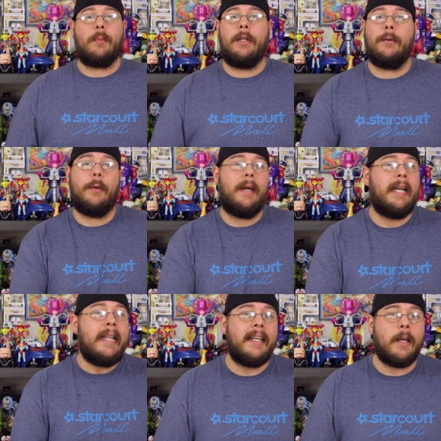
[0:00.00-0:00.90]
We don't know
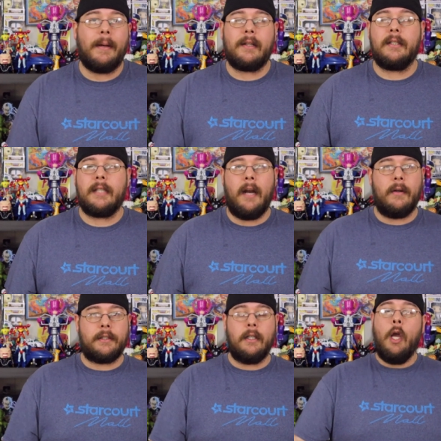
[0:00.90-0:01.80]
anything about this
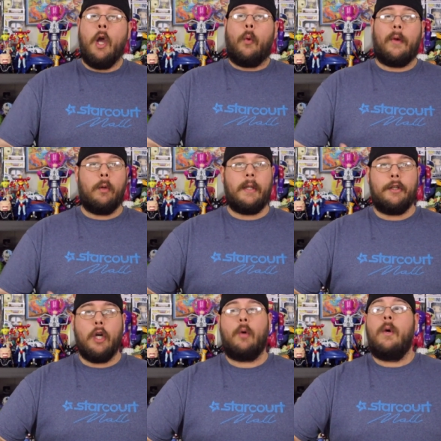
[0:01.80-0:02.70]
character. We only
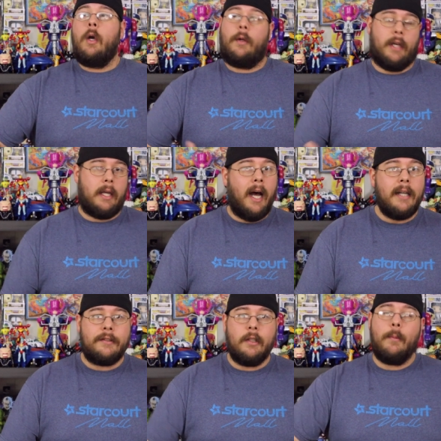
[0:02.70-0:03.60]
know the
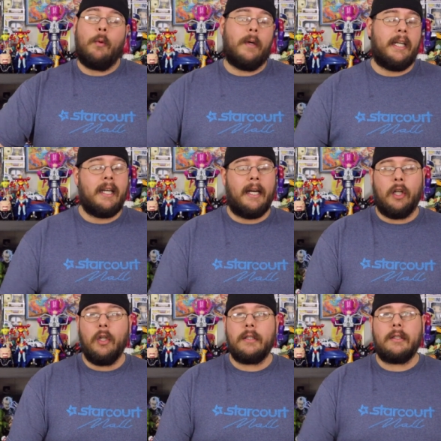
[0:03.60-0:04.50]
costume, what he kind of
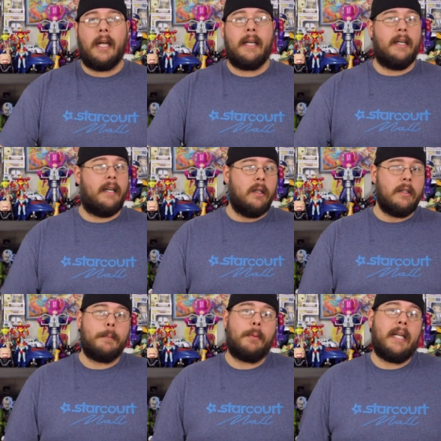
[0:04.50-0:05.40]
looks like, and it
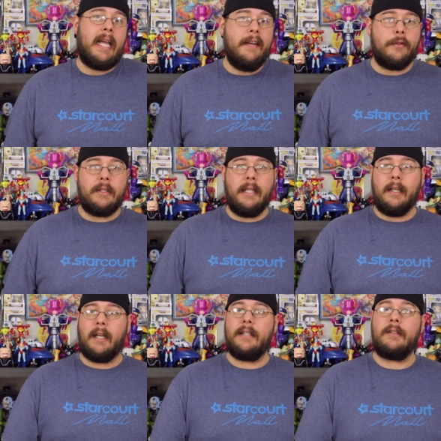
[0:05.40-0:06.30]
looks pretty interesting.
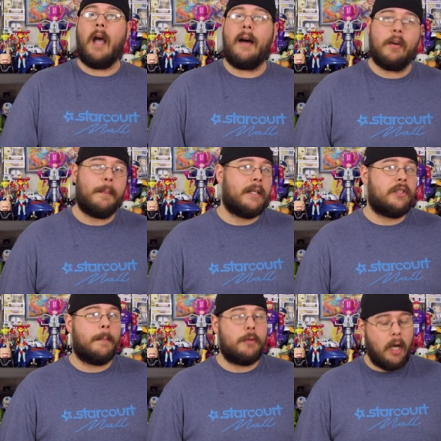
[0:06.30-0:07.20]
A nice cover by
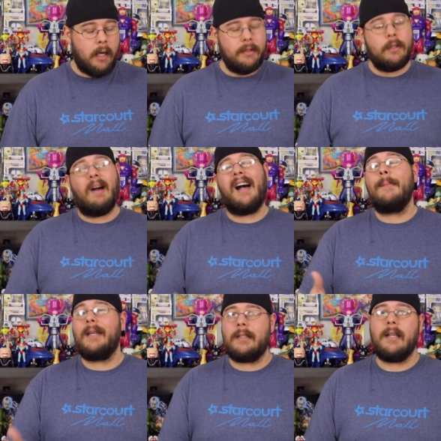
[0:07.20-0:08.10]
Jim Chung, so
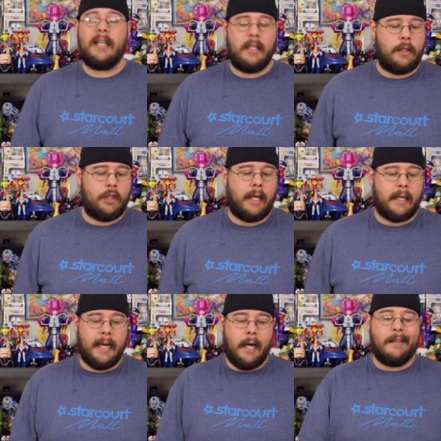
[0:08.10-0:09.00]
I'm excited to check
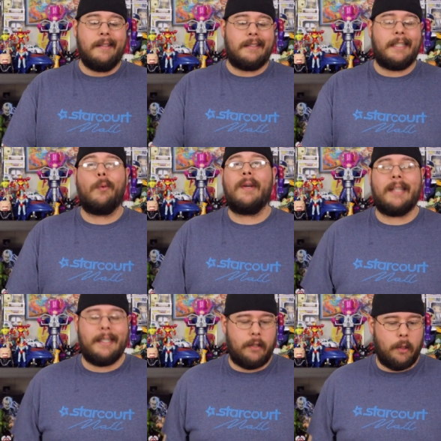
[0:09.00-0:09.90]
it out and see what
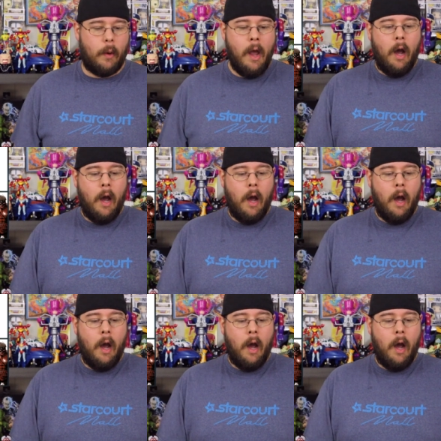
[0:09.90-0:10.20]
they do.